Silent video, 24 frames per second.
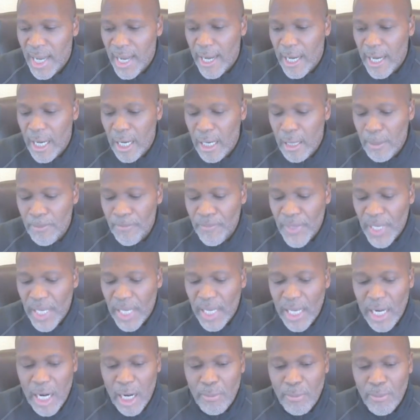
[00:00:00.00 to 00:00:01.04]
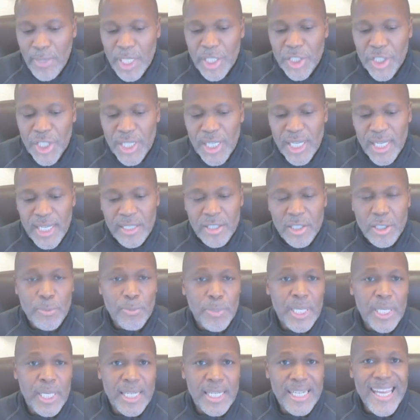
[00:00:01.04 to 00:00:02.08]
and our mission is to
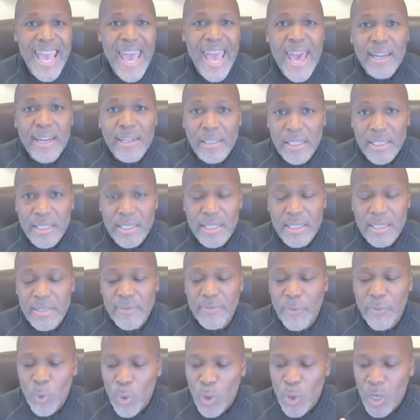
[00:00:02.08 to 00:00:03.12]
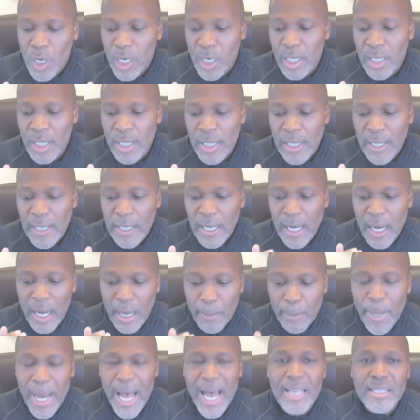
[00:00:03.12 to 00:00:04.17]
be a catalyst for
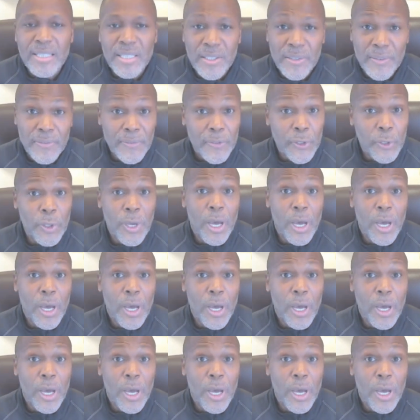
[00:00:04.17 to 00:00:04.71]
a positive